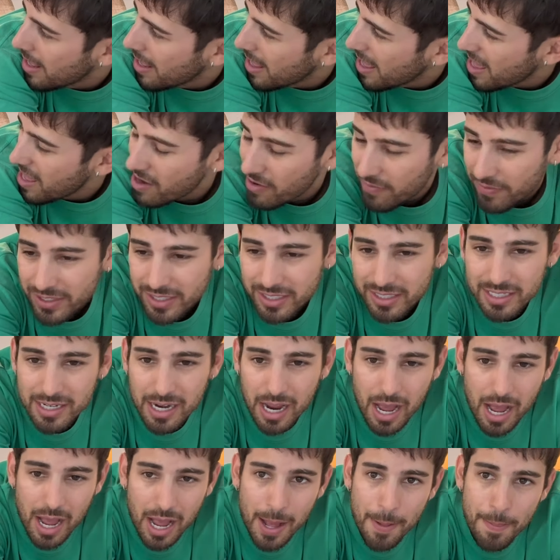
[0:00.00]
And if it's
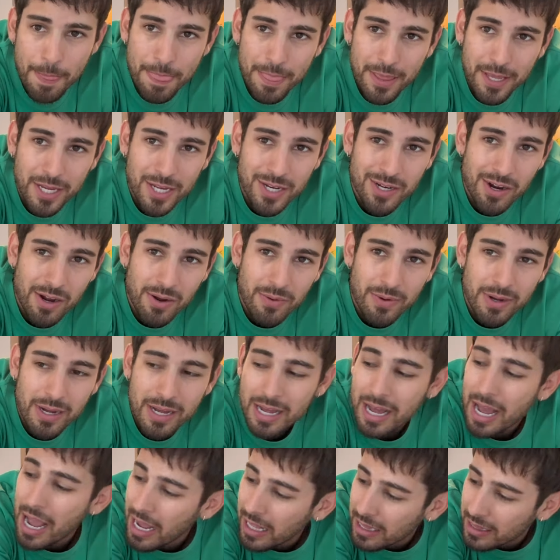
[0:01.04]
not, you know what?
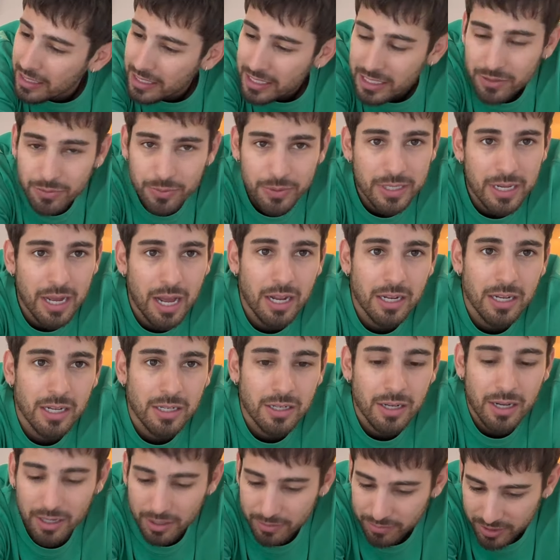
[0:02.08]
At least we
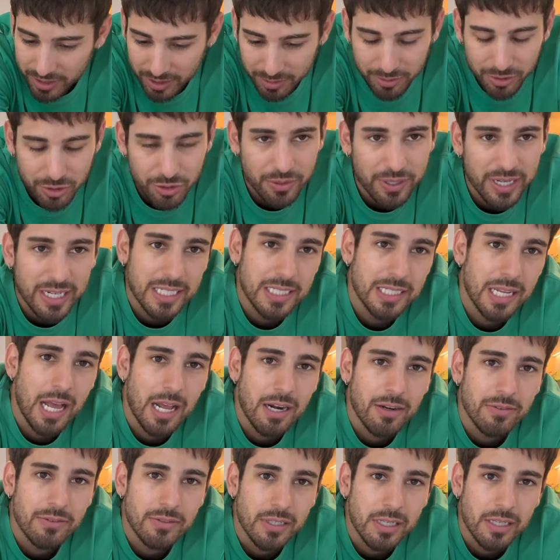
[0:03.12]
got some drinks out
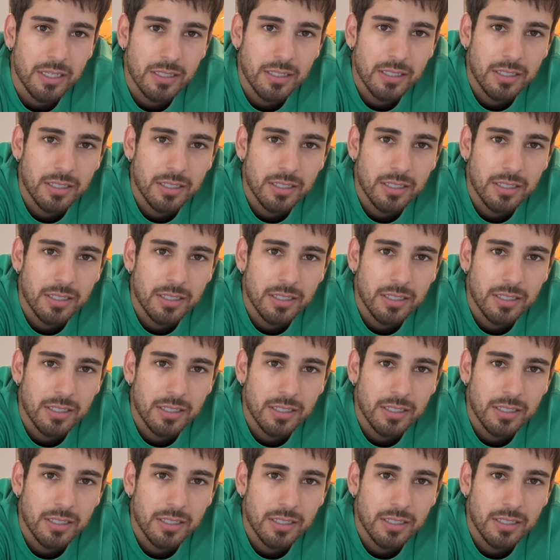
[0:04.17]
of it.